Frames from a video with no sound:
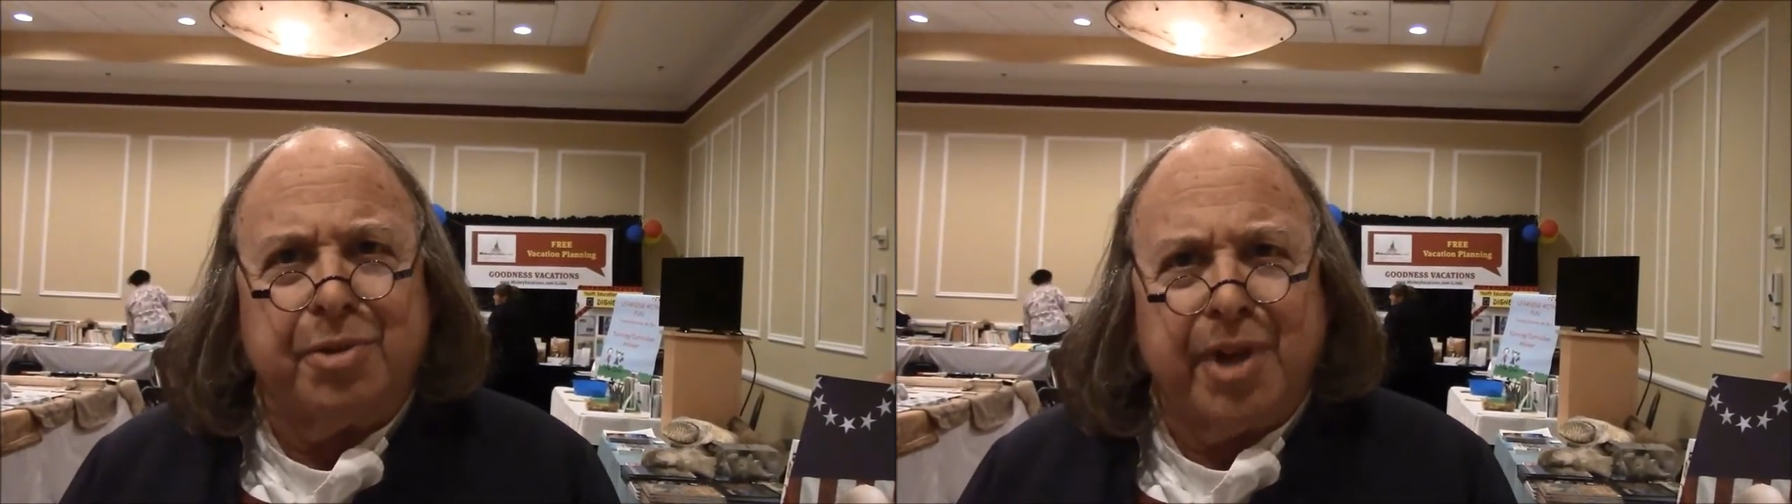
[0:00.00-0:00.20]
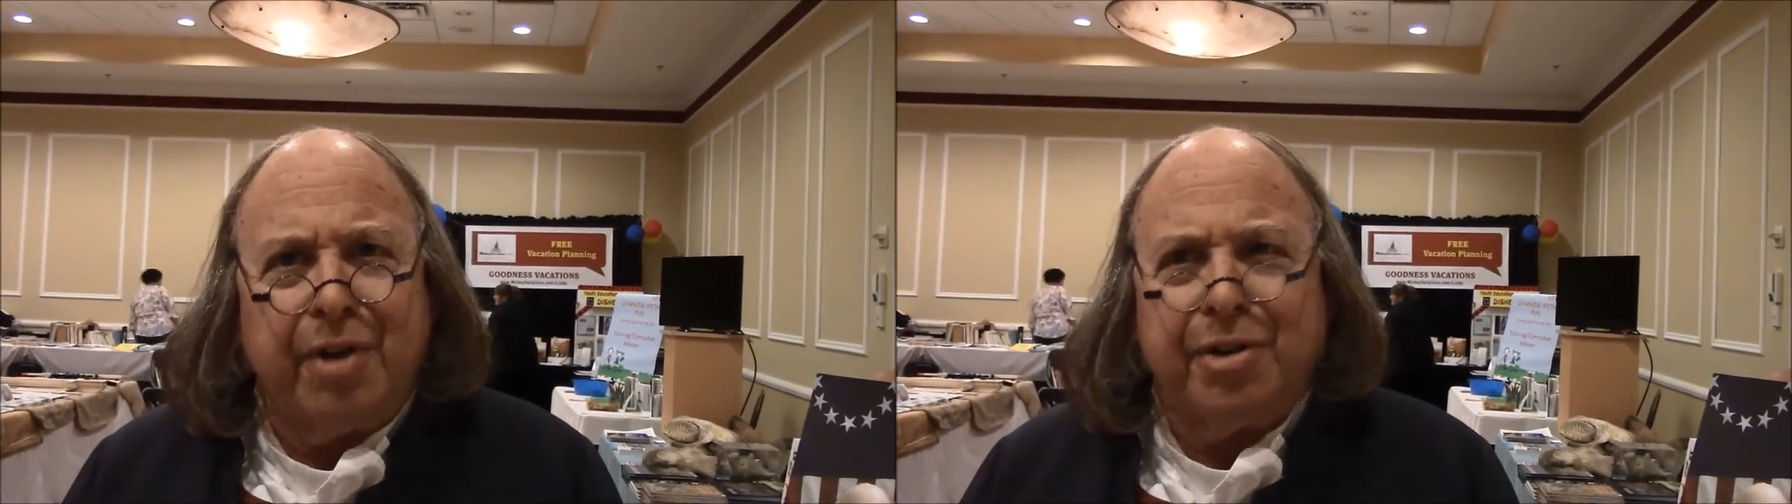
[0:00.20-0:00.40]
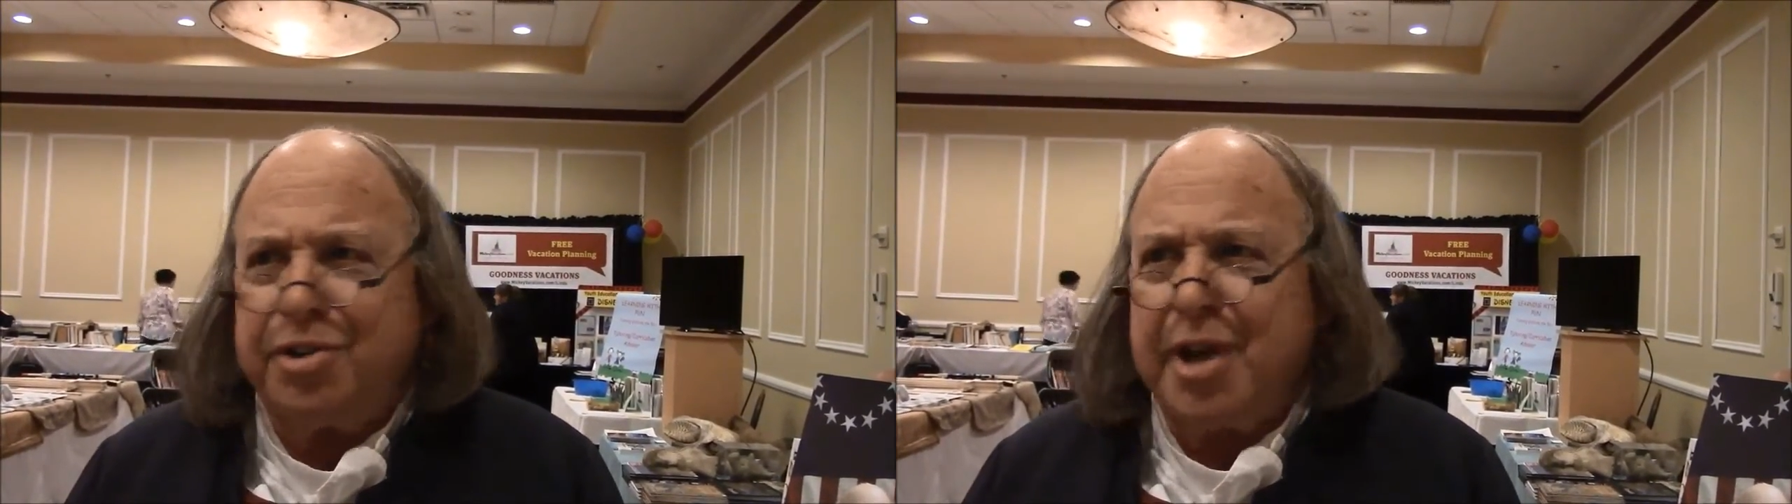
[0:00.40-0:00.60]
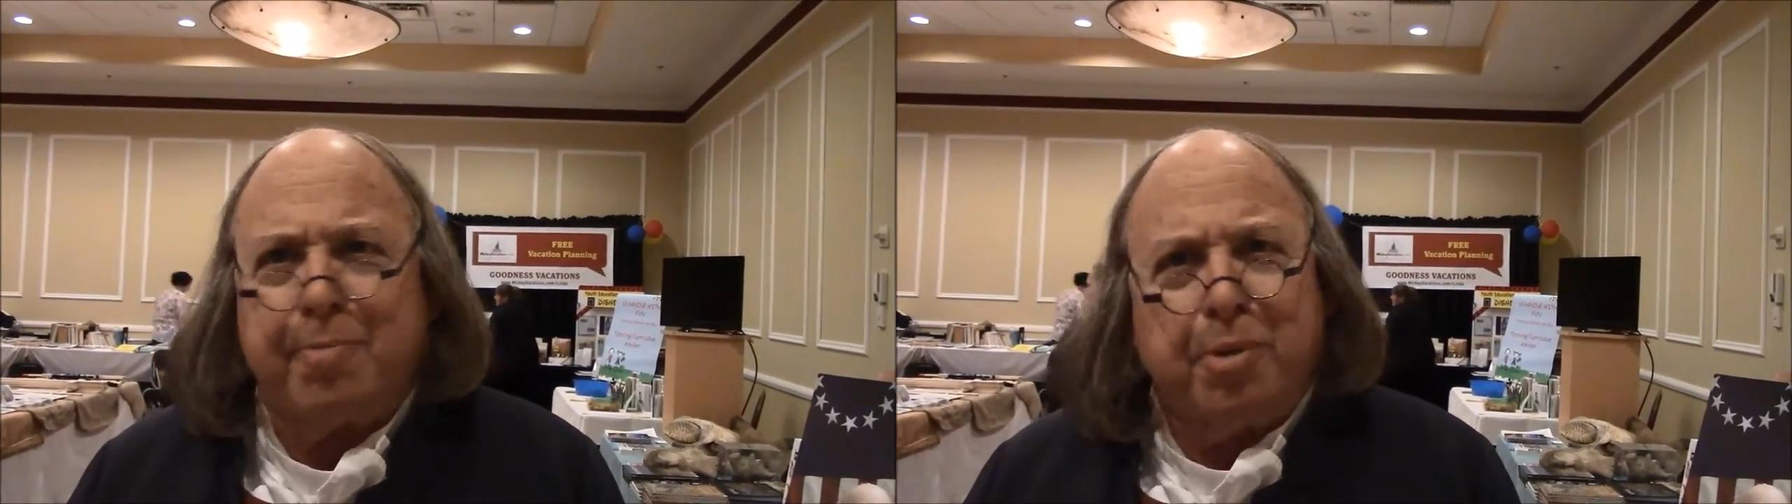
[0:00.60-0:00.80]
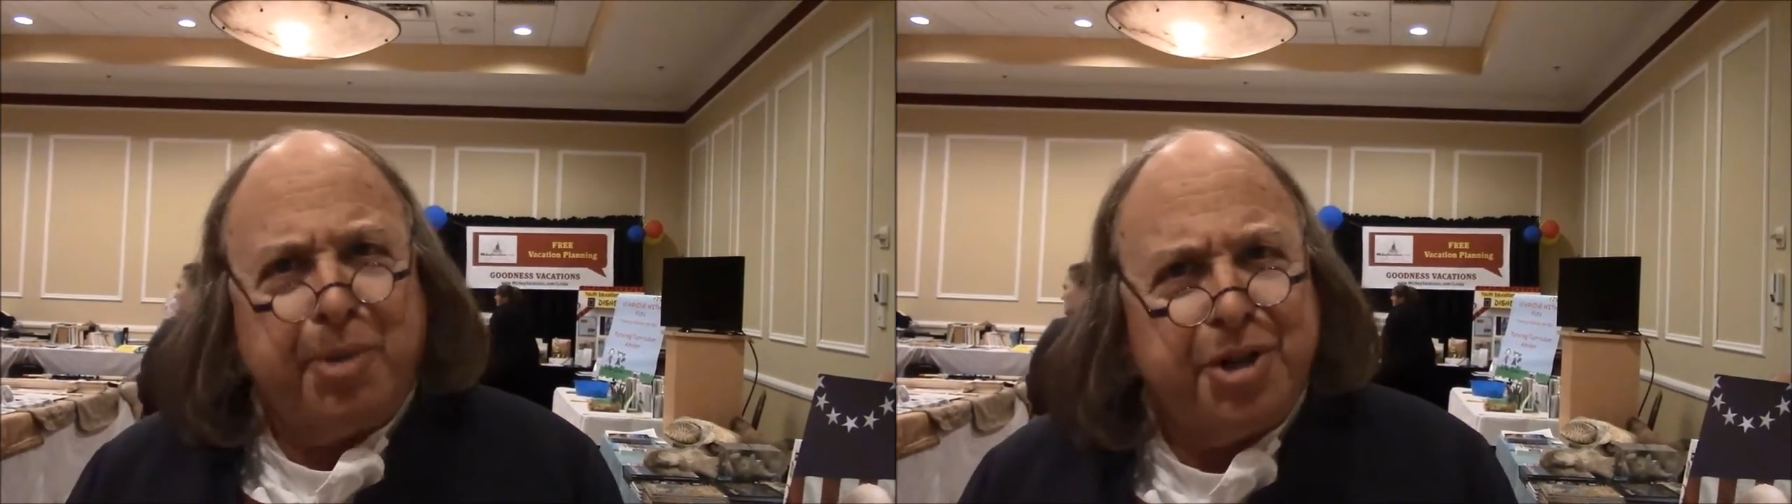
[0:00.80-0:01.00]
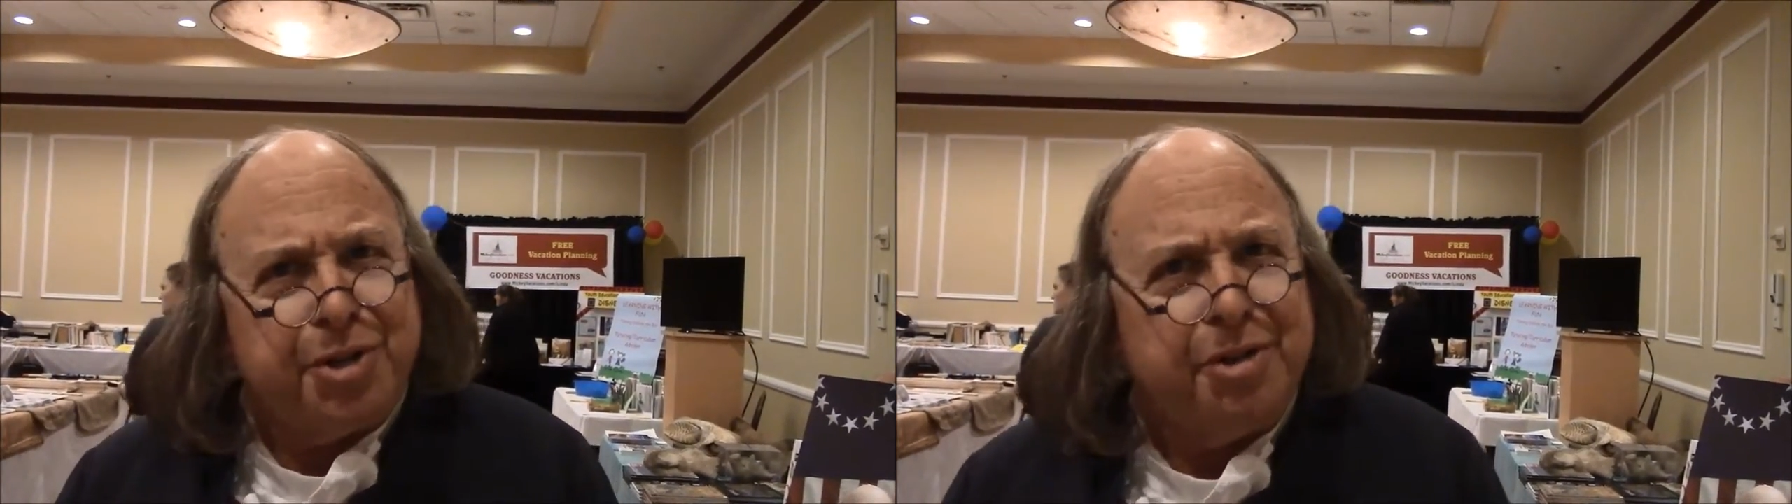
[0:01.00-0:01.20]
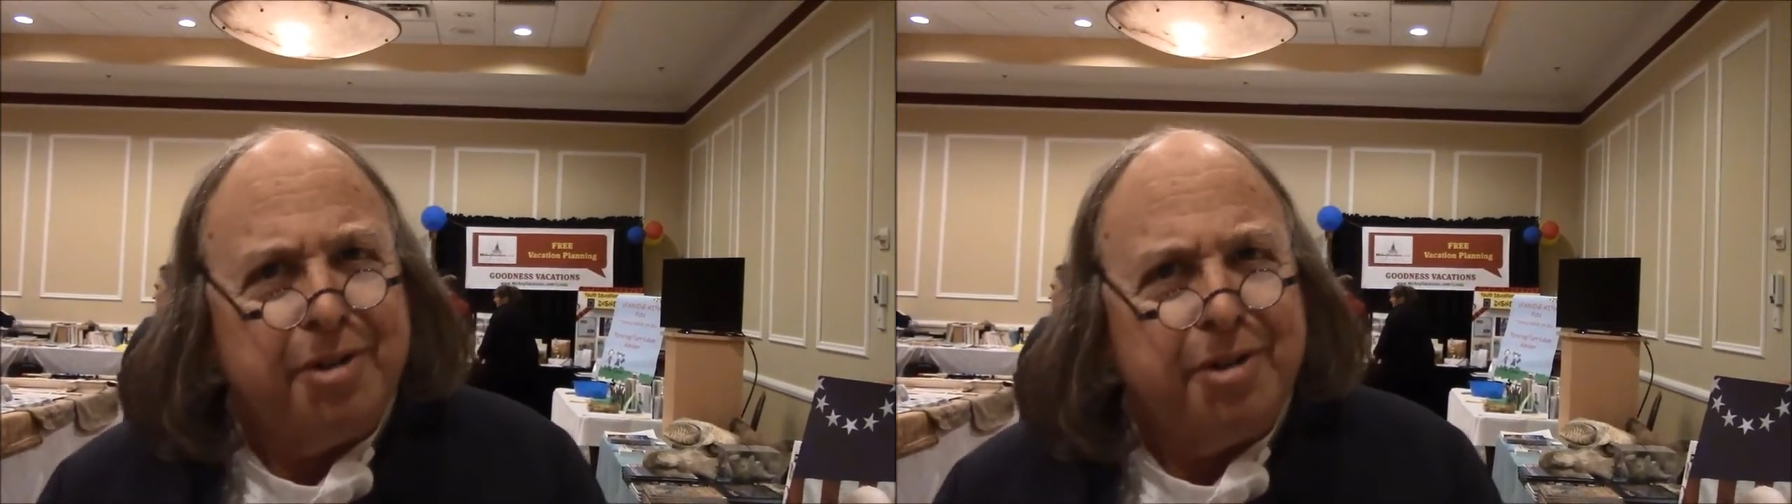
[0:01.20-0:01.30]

without his approbation?